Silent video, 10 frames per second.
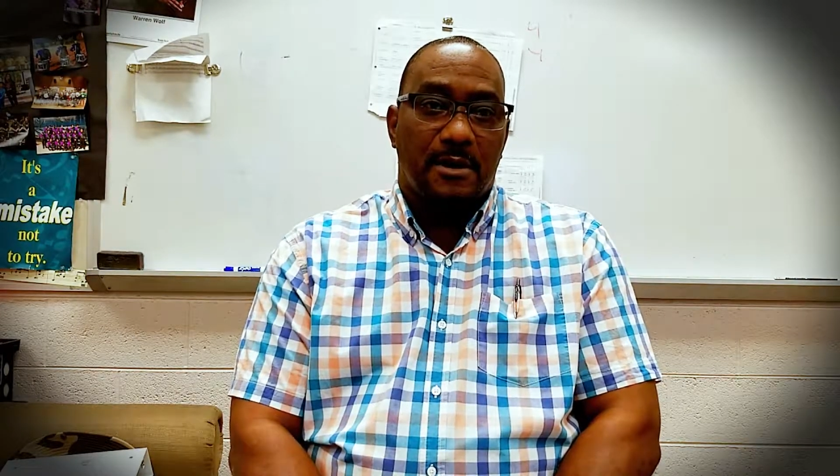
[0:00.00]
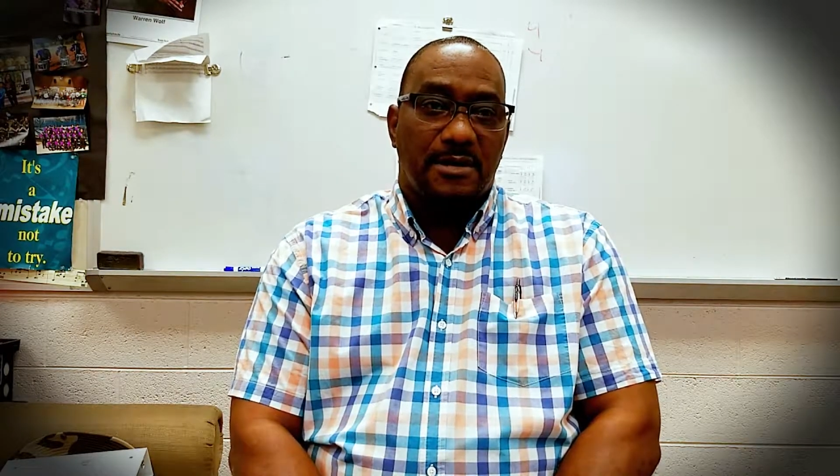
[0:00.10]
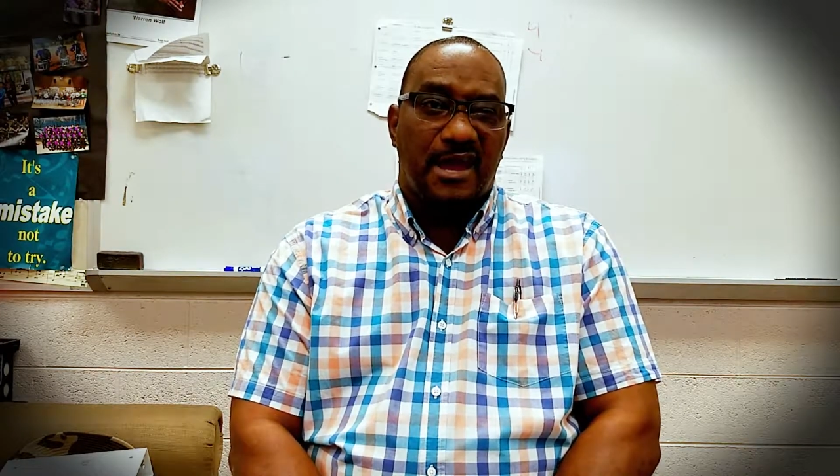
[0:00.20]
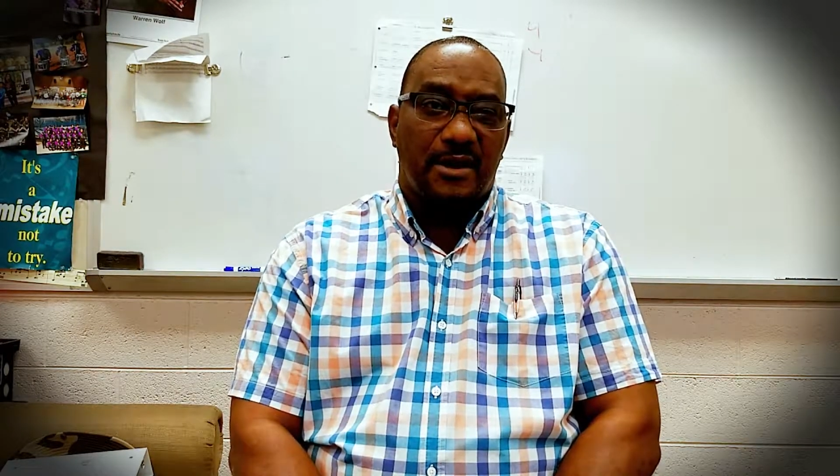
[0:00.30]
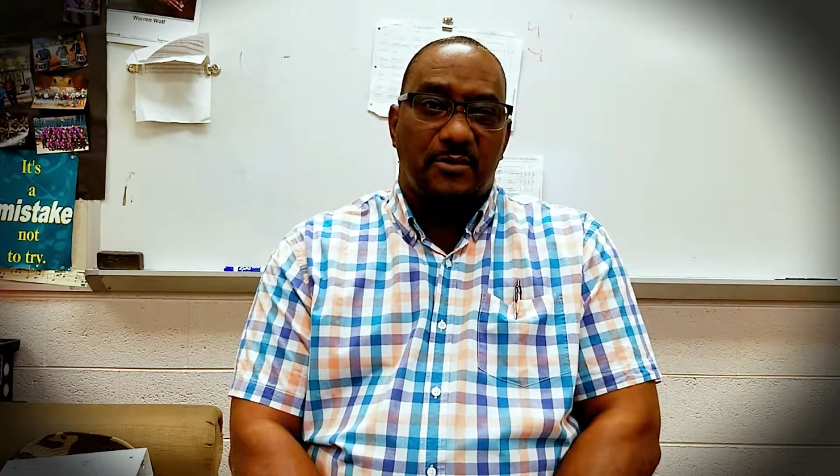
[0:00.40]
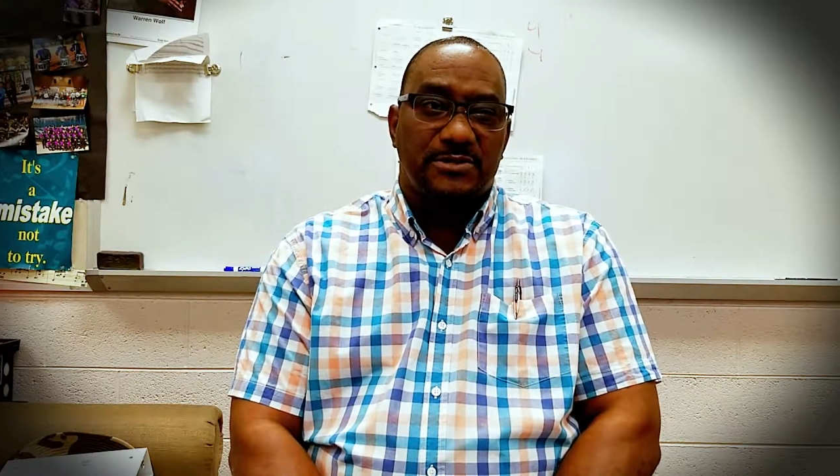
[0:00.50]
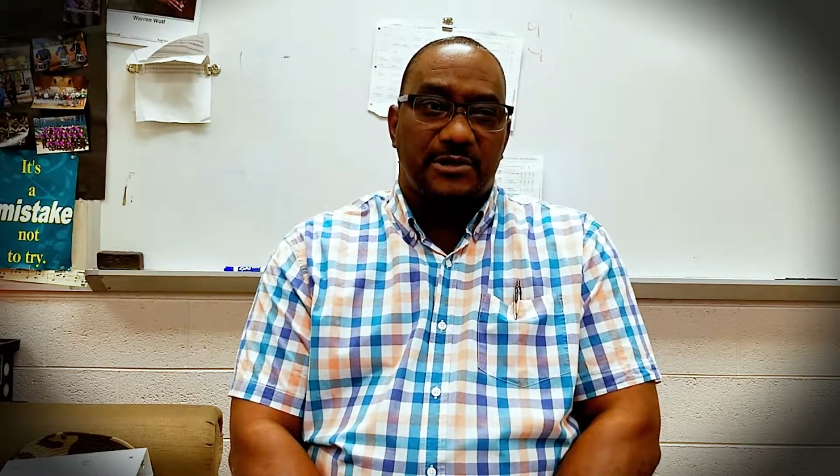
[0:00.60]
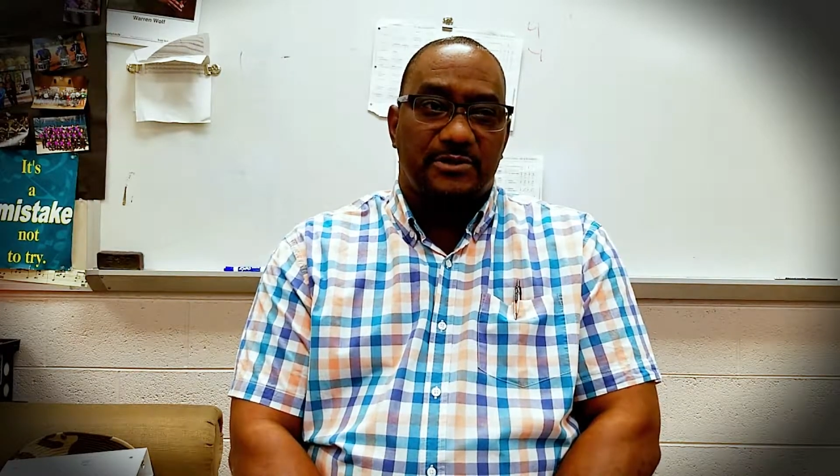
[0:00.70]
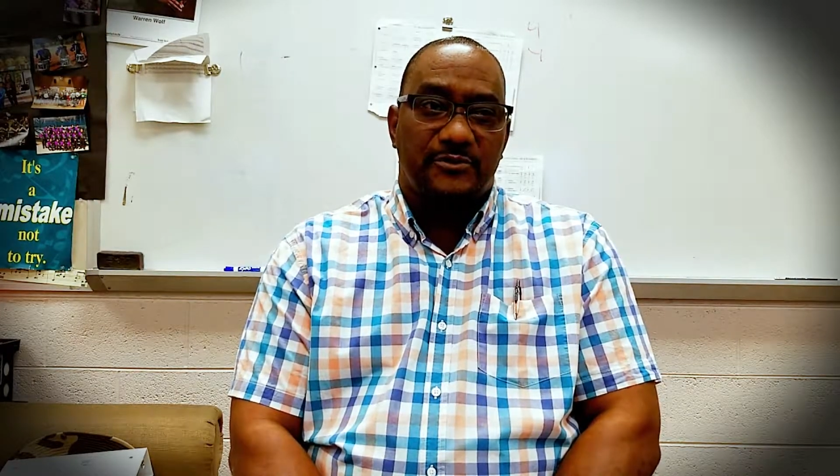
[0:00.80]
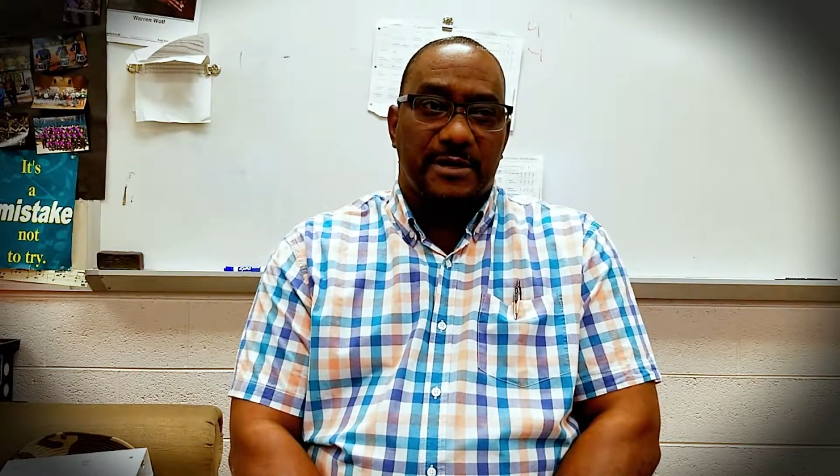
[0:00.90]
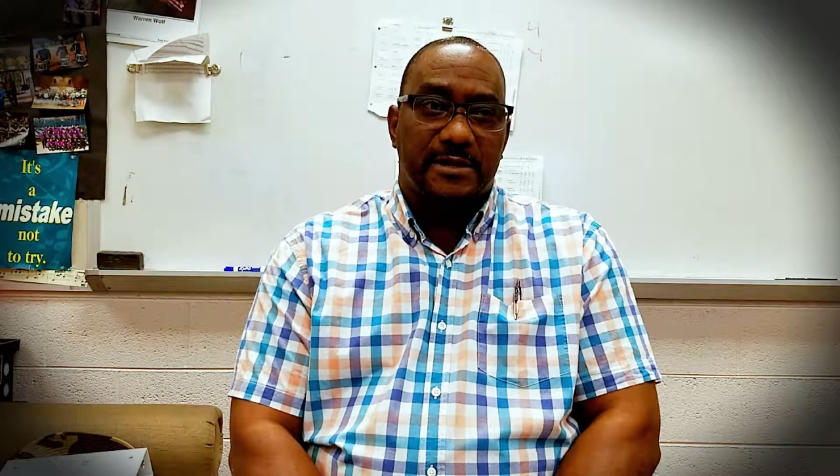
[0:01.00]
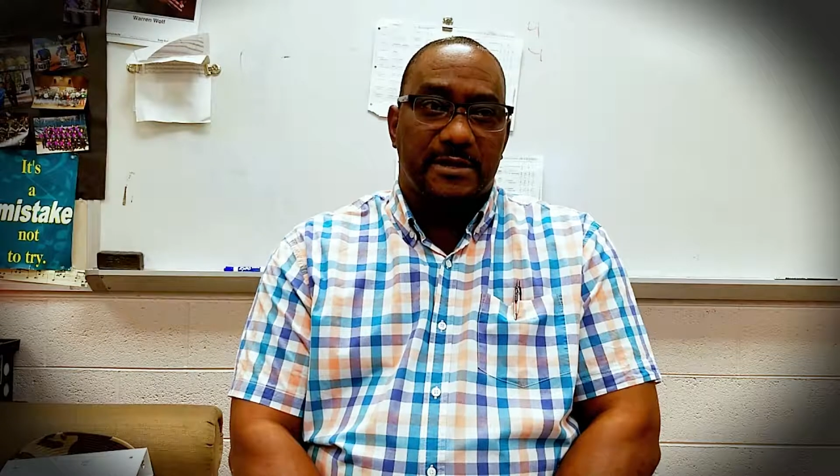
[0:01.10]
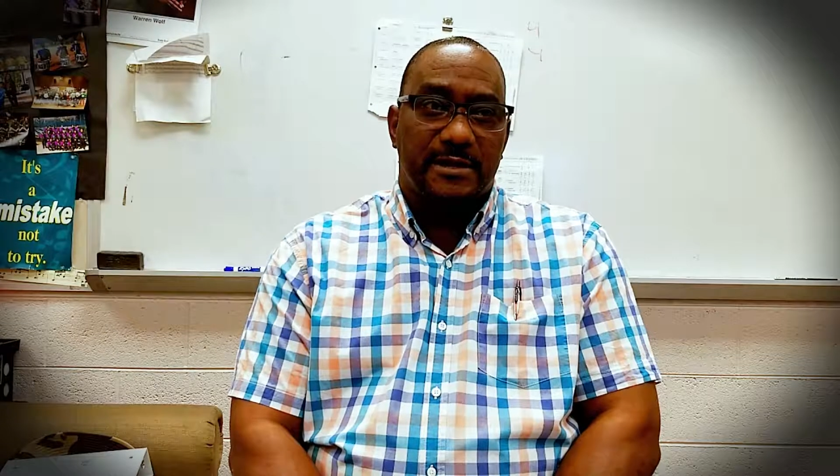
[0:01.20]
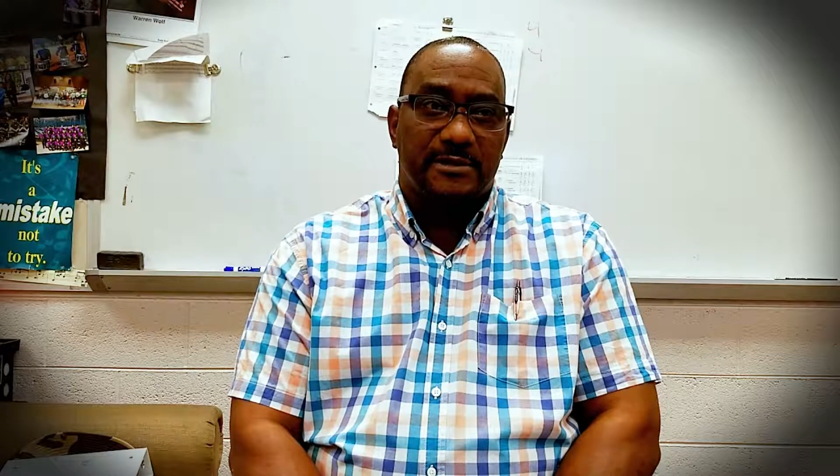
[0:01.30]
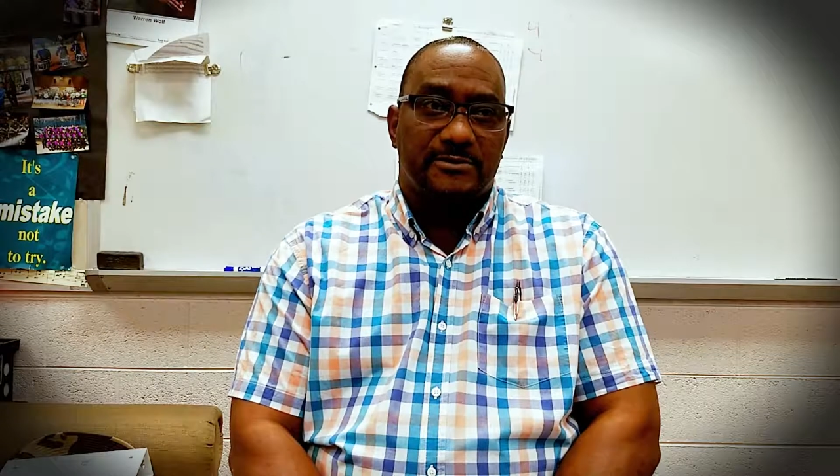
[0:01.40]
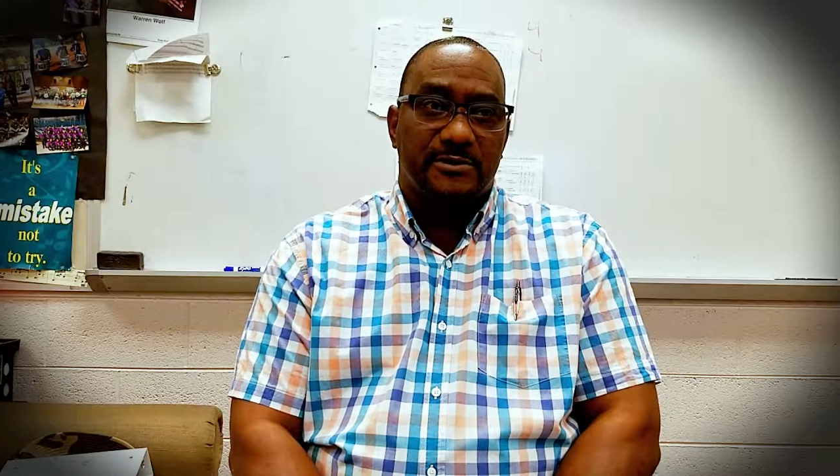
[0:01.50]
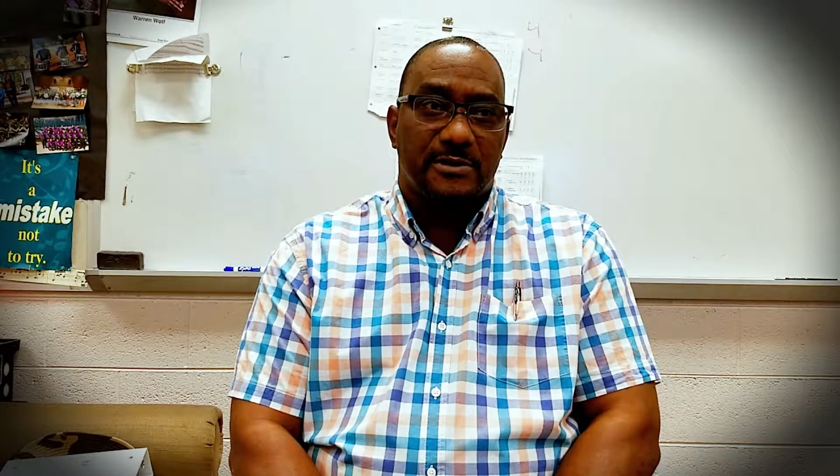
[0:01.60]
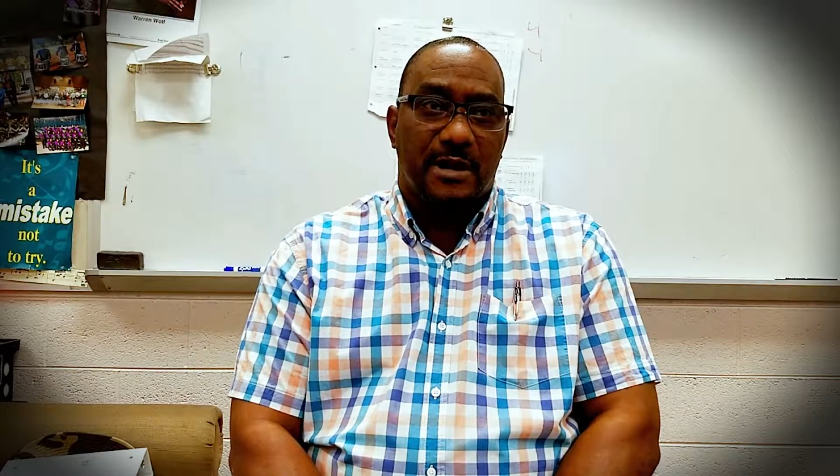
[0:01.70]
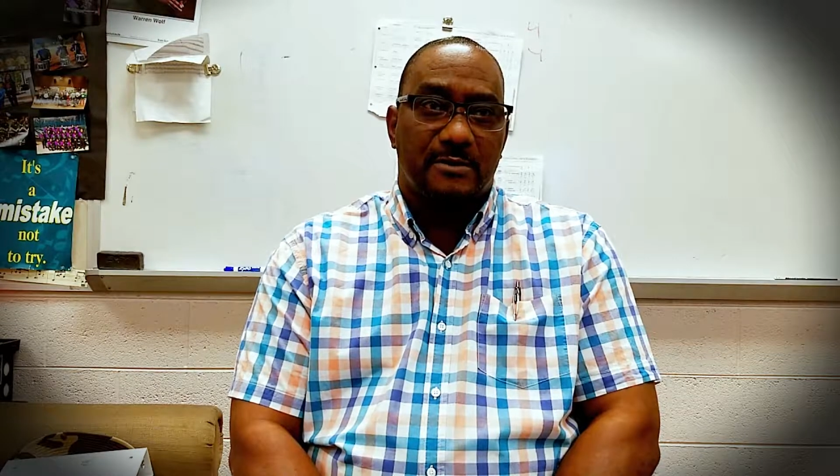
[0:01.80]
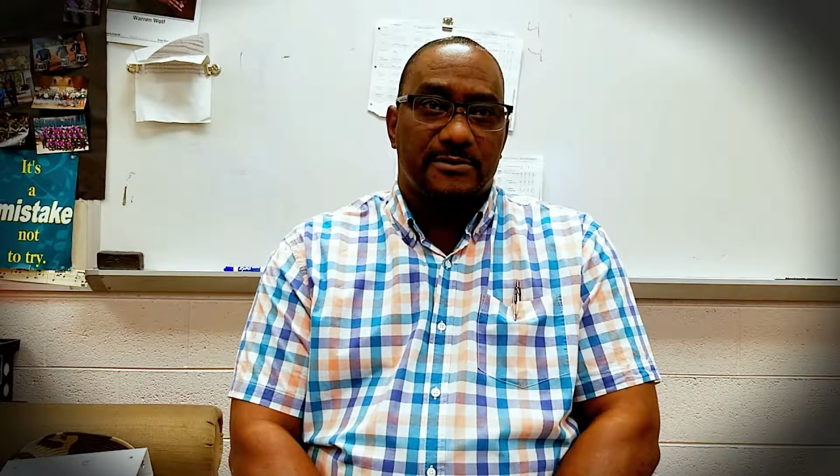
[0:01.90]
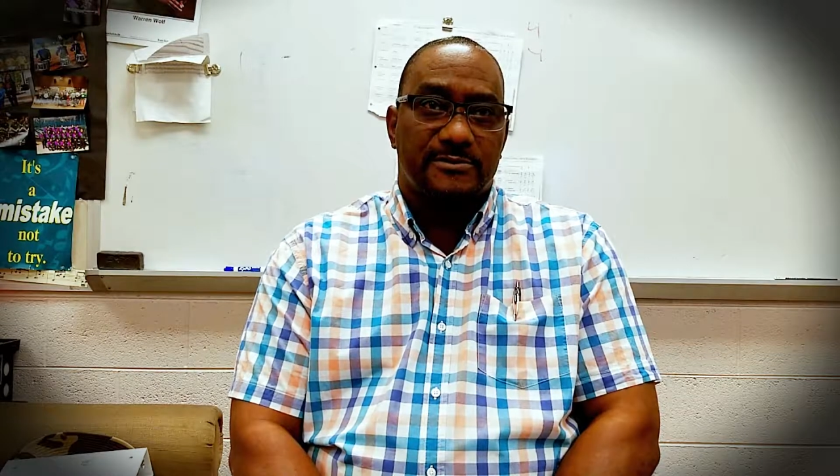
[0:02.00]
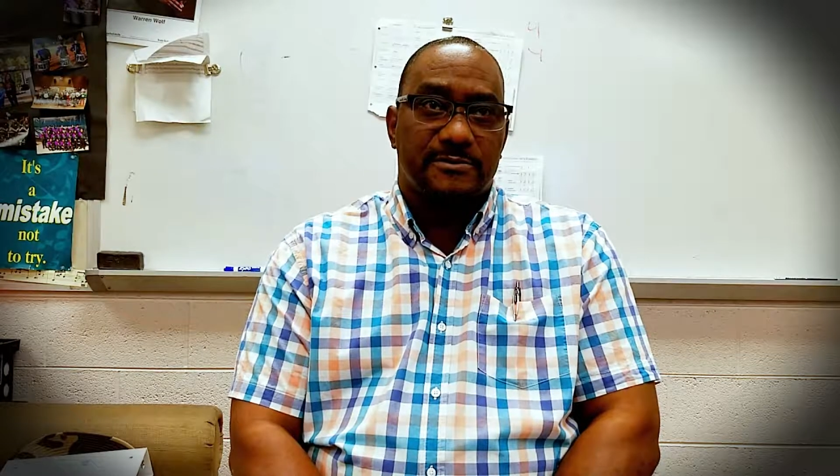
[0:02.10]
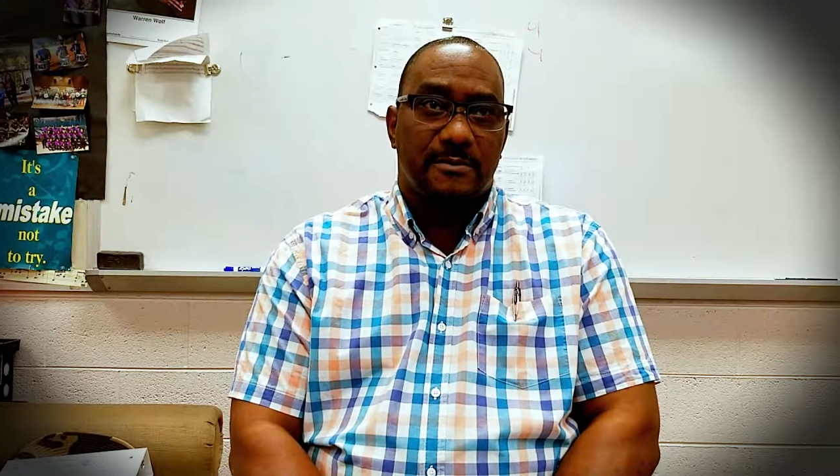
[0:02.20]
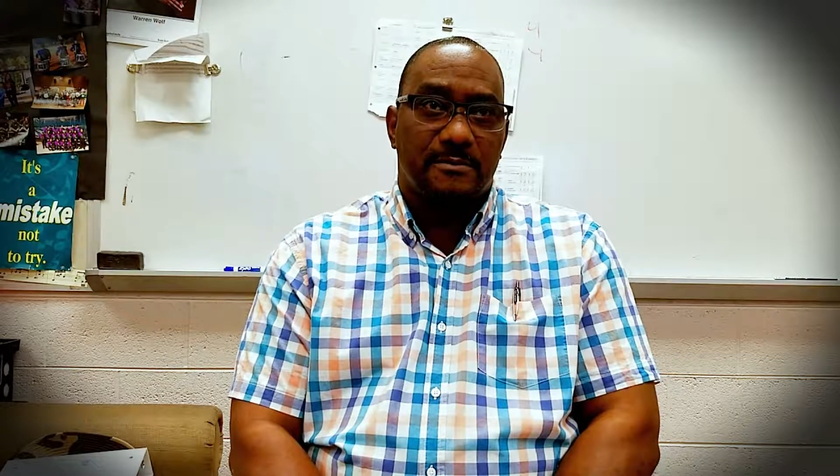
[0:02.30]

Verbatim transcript: Yeah, I didn't really start drinking again until I was